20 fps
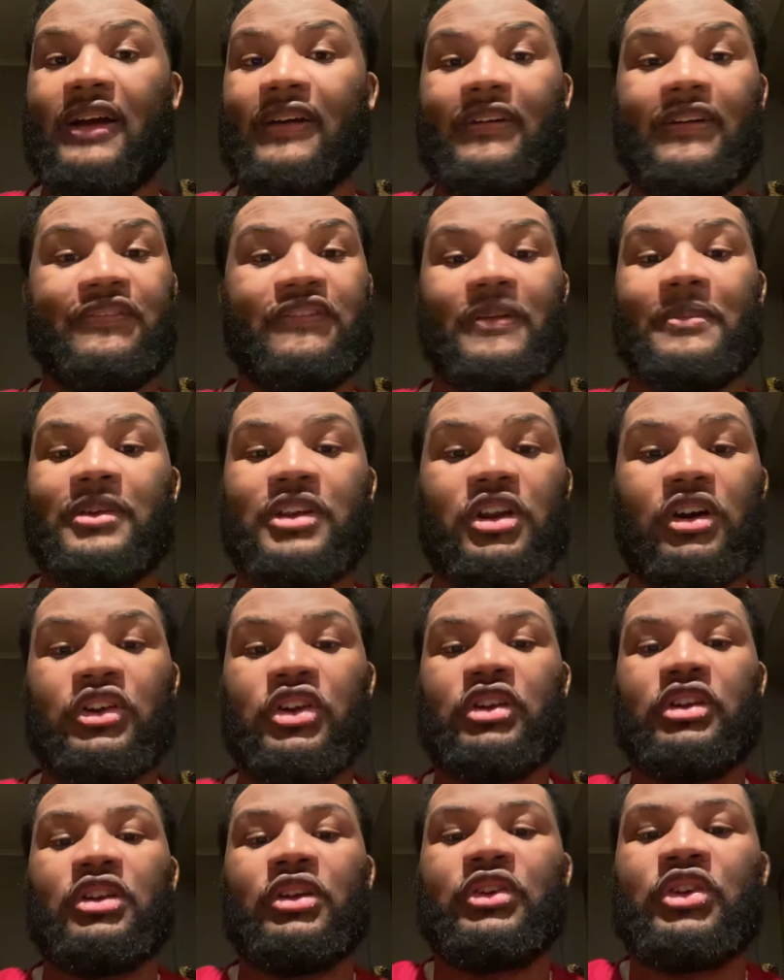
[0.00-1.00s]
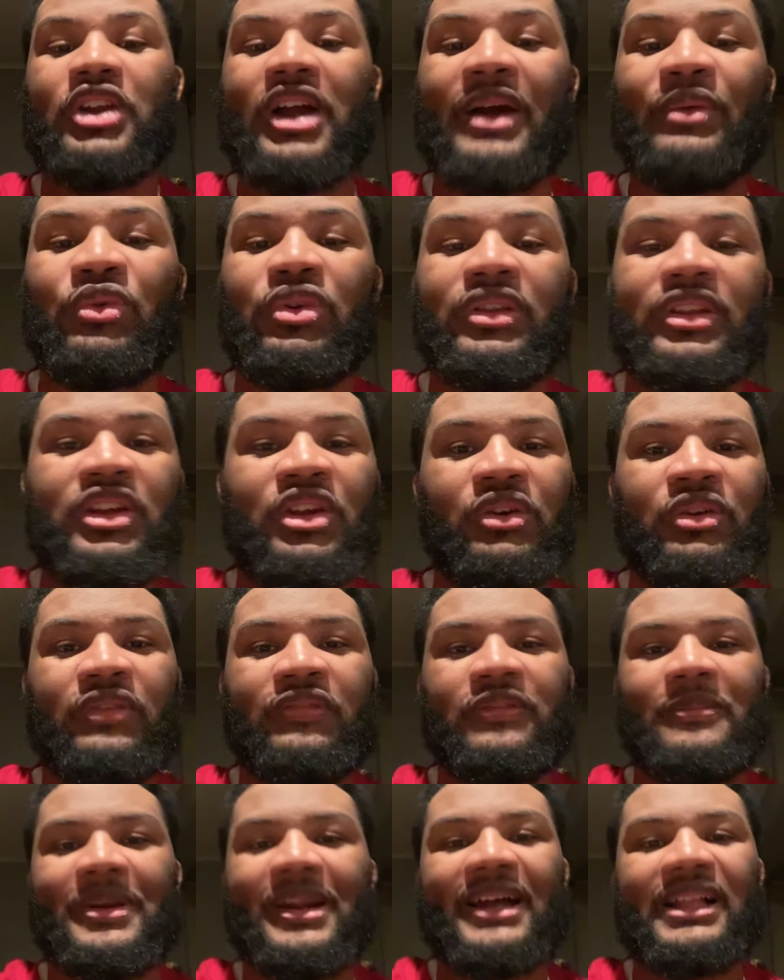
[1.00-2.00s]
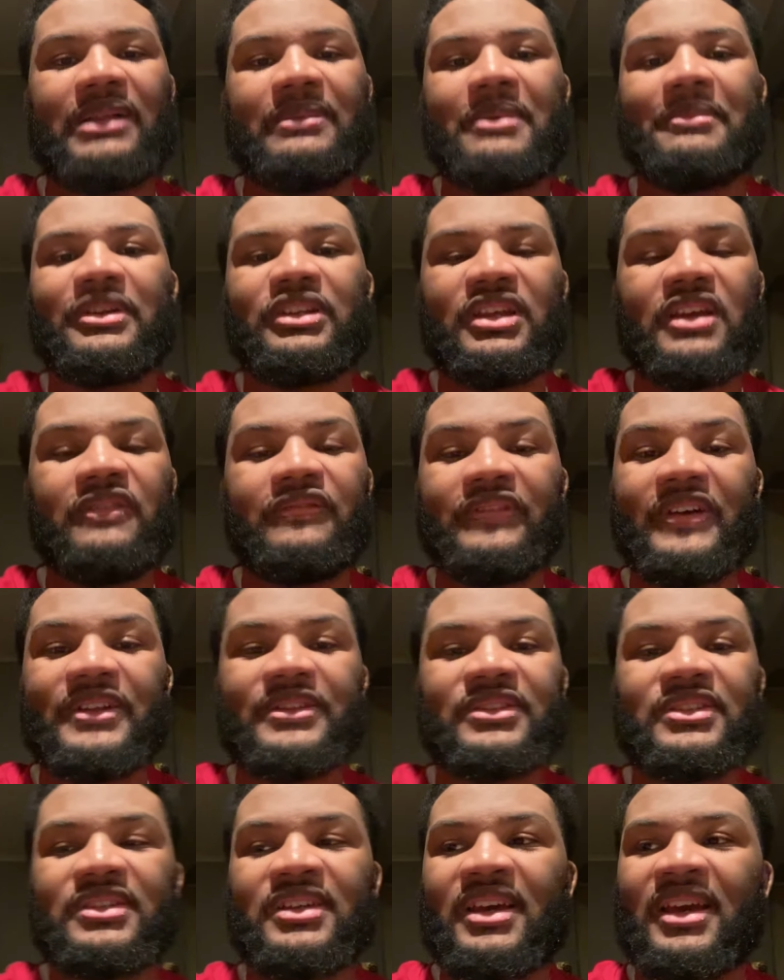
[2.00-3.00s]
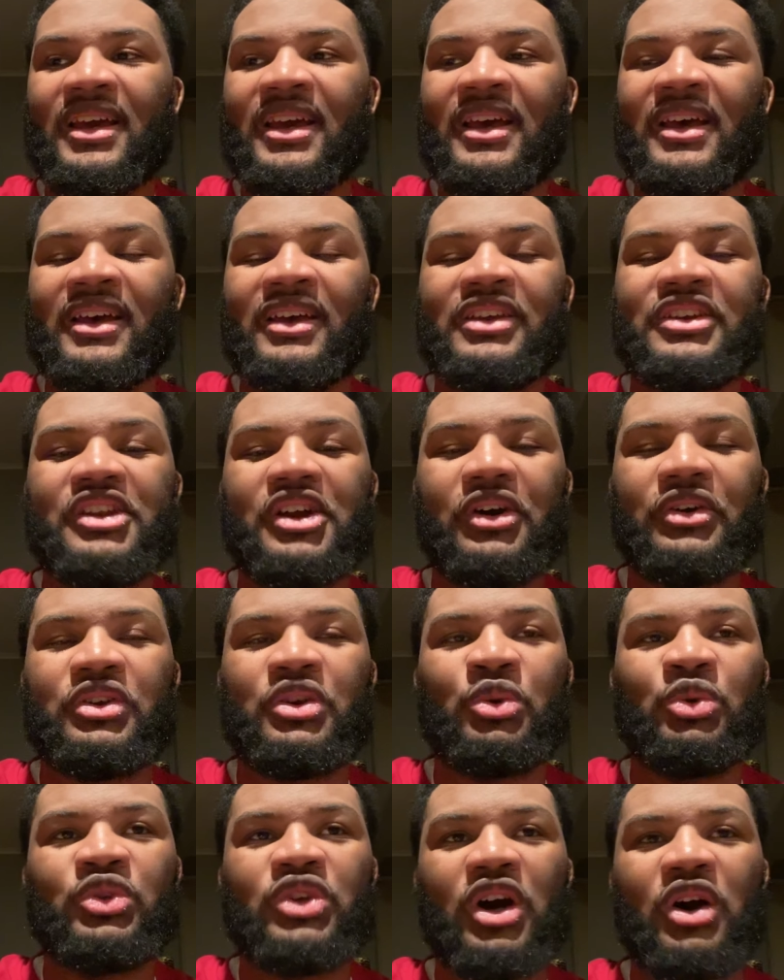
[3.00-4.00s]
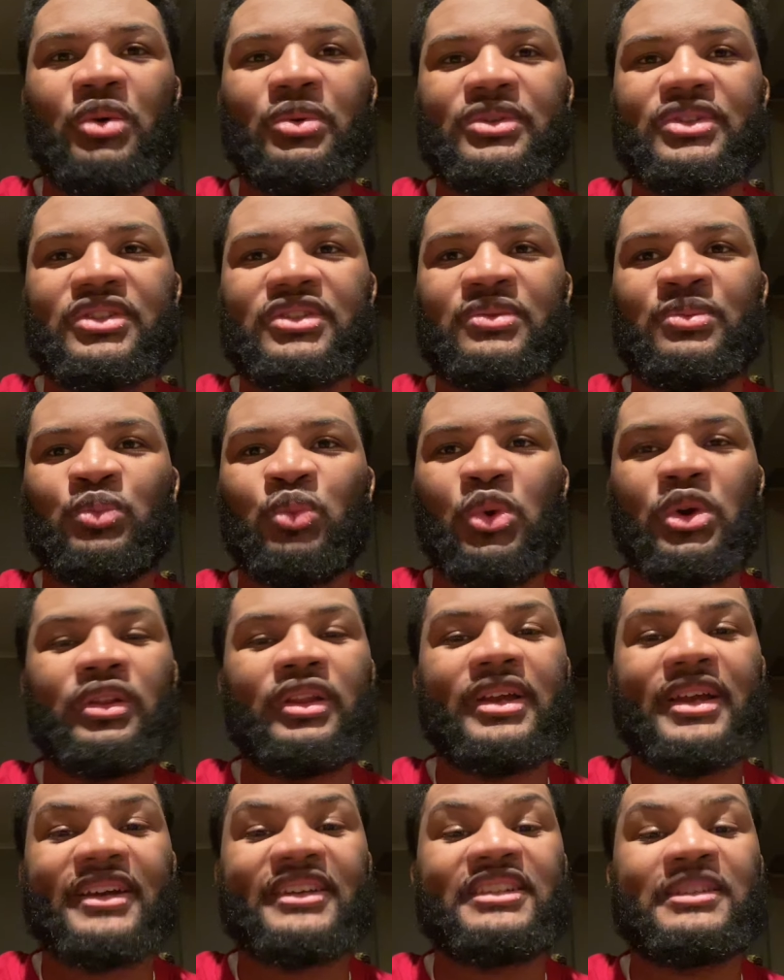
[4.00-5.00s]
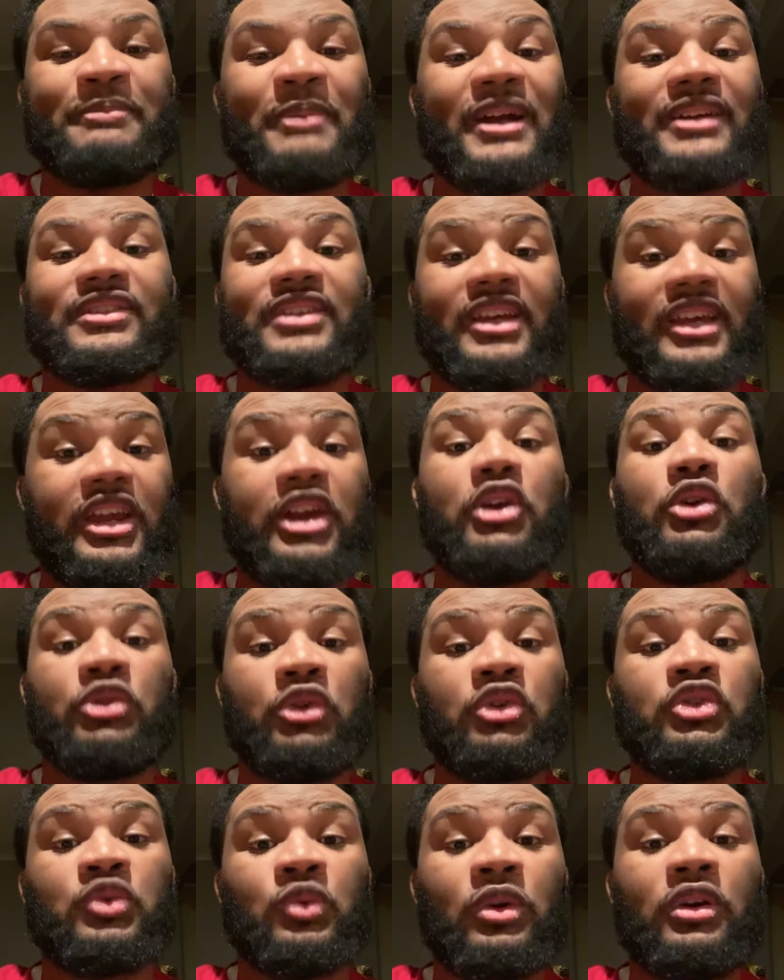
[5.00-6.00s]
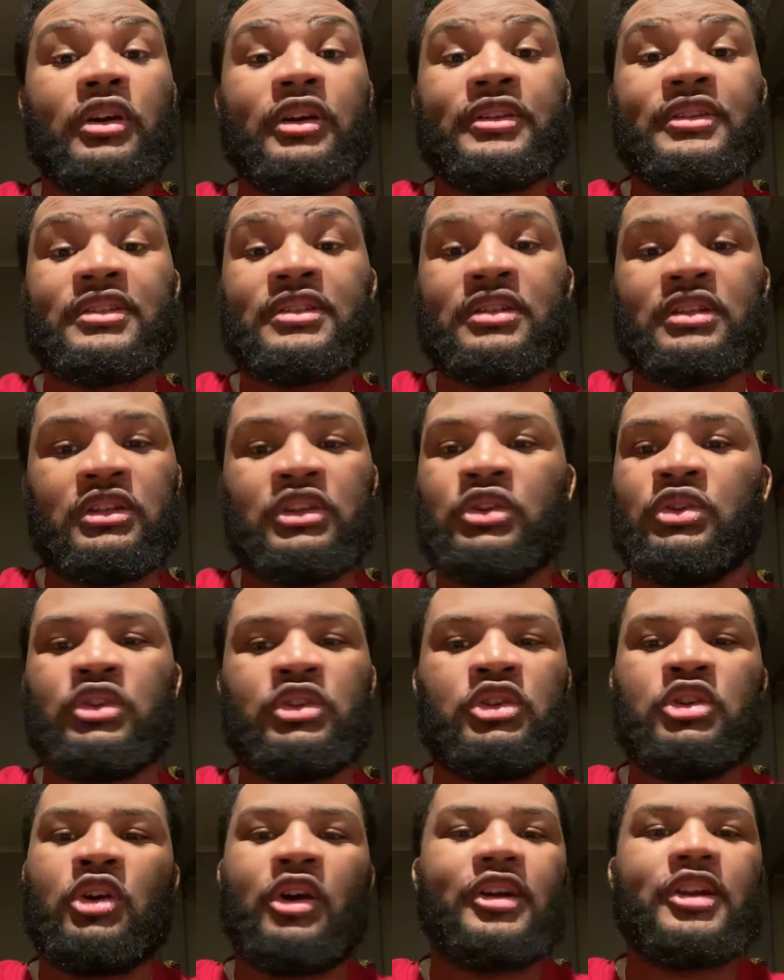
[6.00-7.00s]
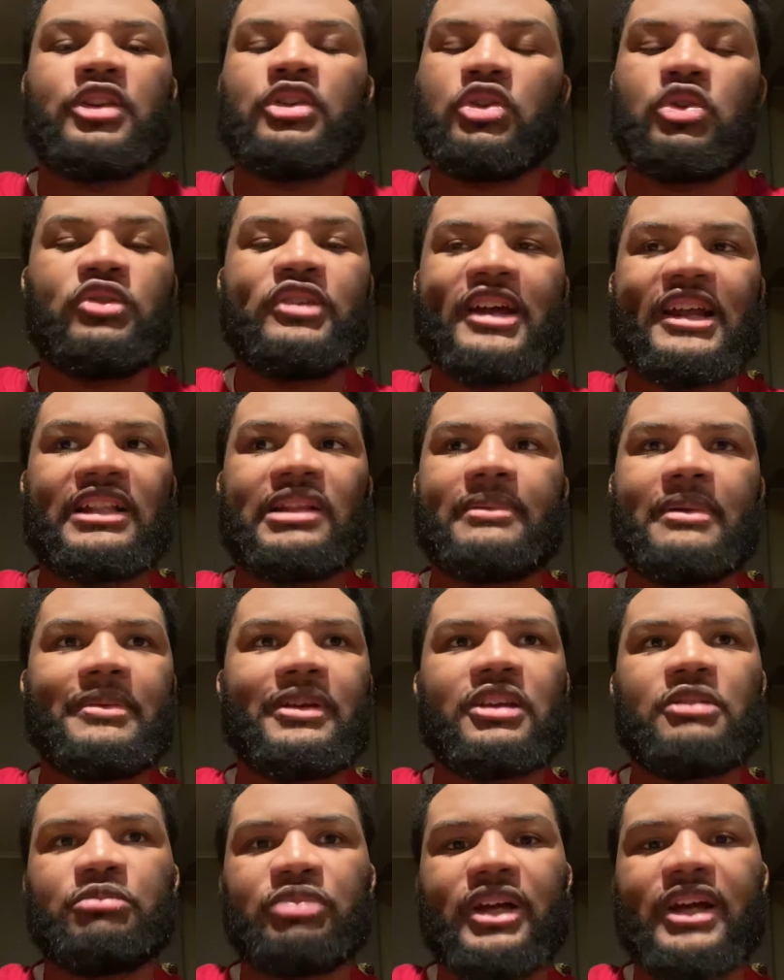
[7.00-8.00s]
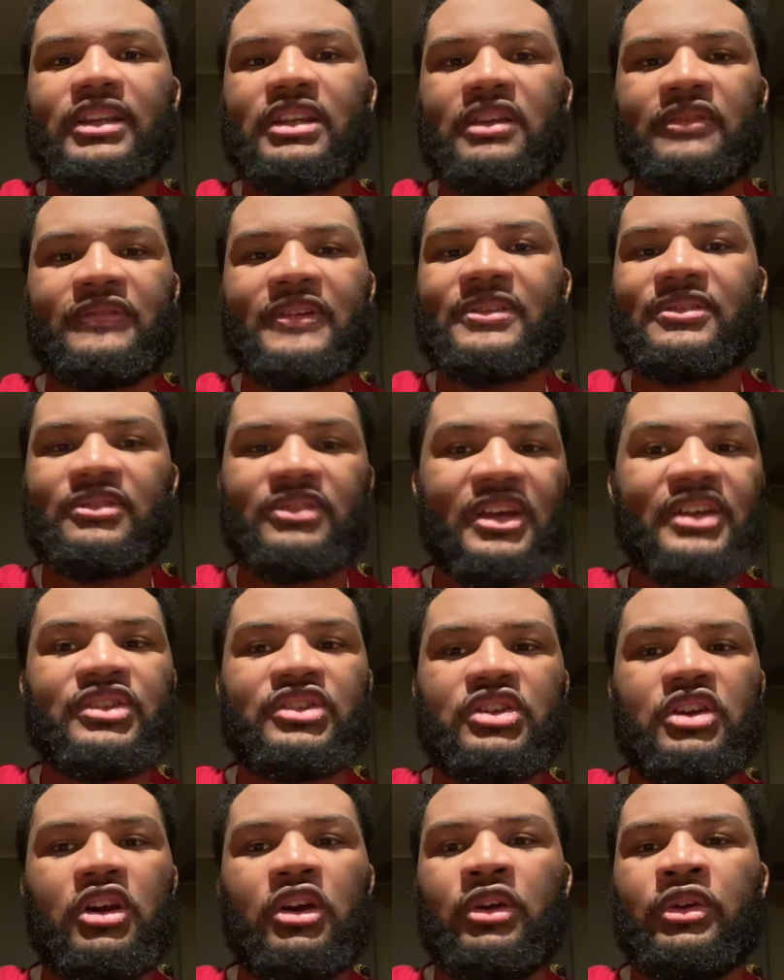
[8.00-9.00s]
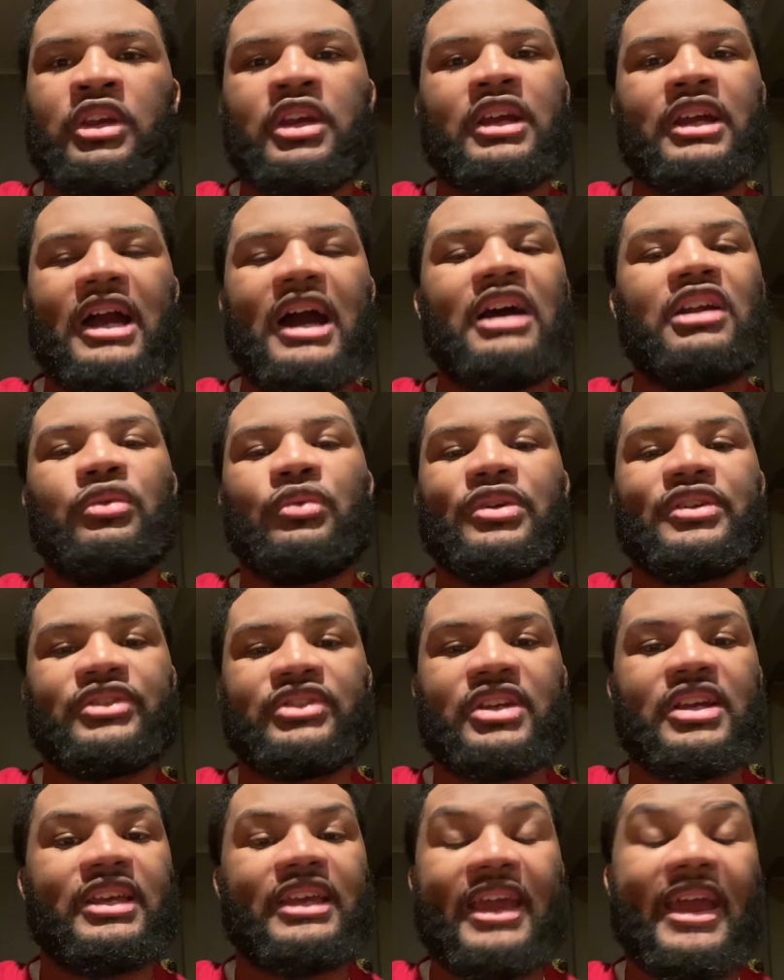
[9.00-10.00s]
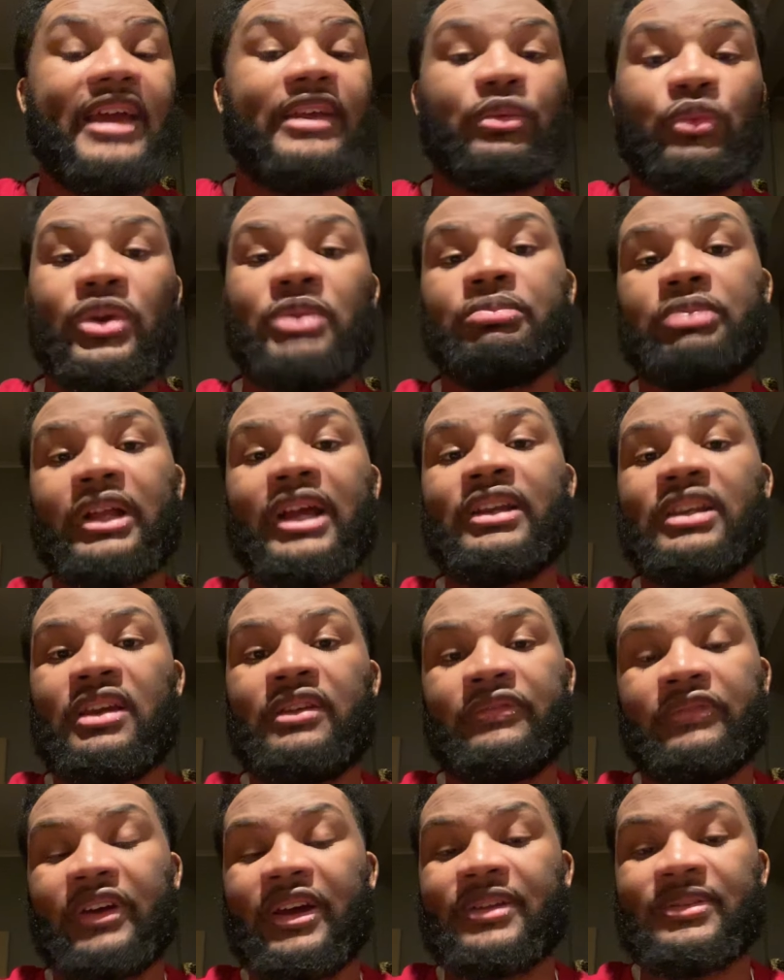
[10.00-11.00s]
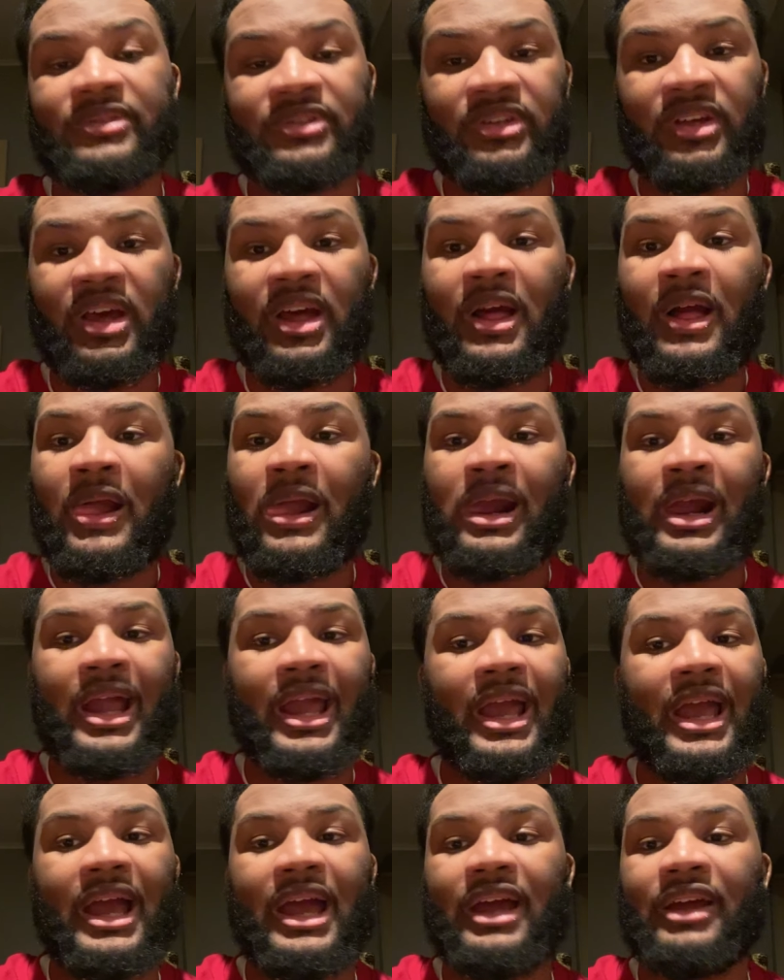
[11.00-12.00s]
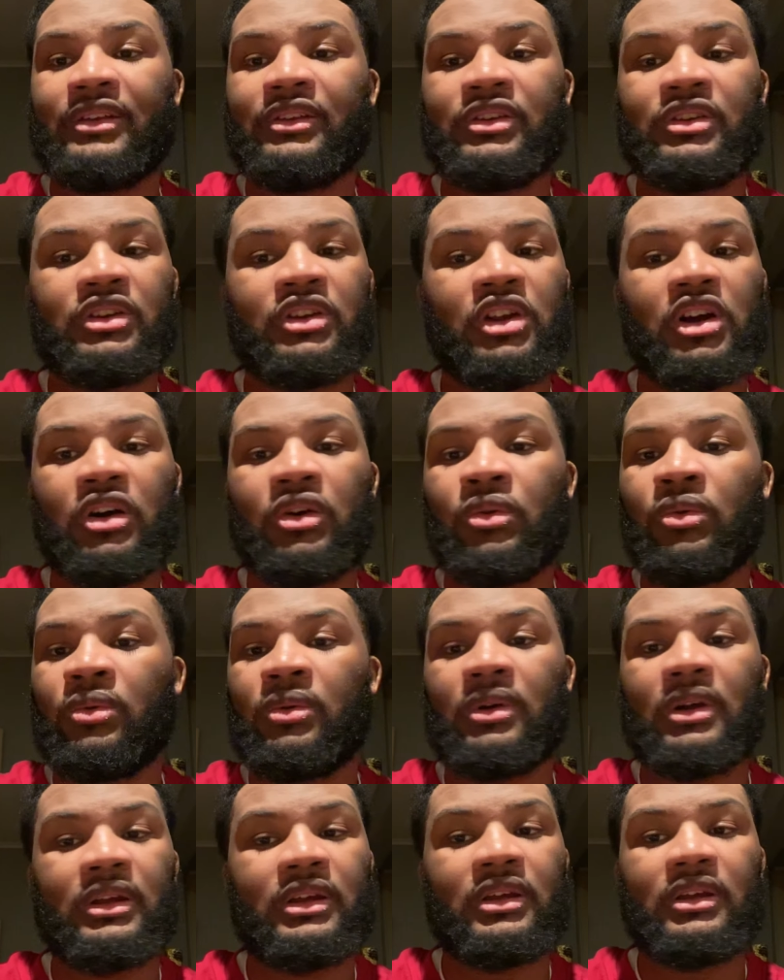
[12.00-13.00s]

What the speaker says: from an Alabama defense, you know, you don't really expect to hear those words. You already knew that Alabama can play defense. This year, you kind of want to see, can we play defense? And, you know,